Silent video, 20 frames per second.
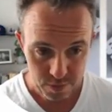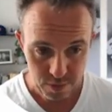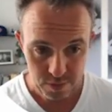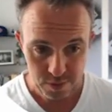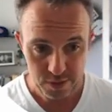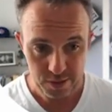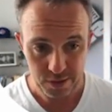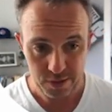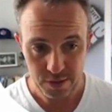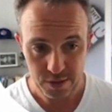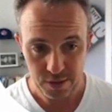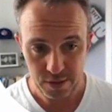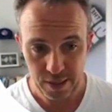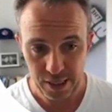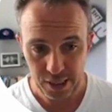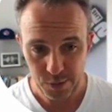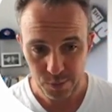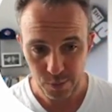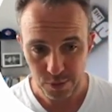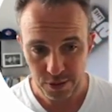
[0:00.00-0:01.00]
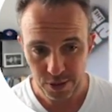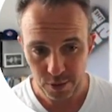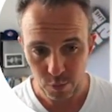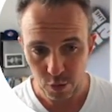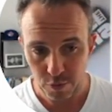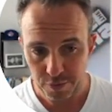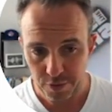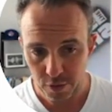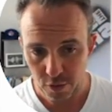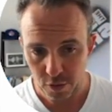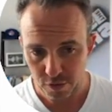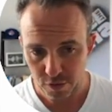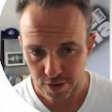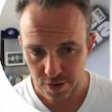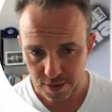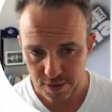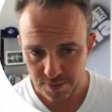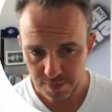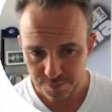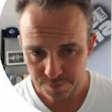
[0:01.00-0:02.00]
you can see XYZ roofing
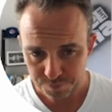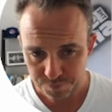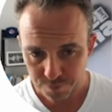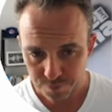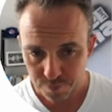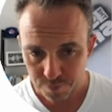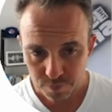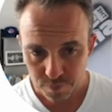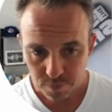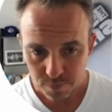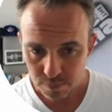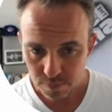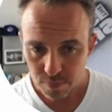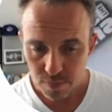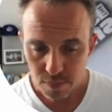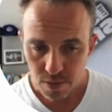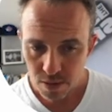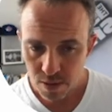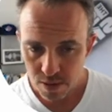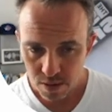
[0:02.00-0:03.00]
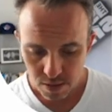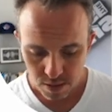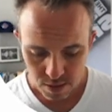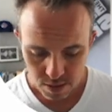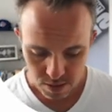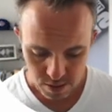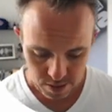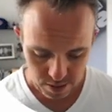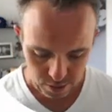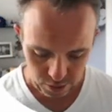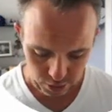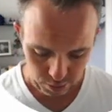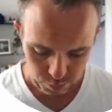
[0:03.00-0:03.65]
contracting, and I could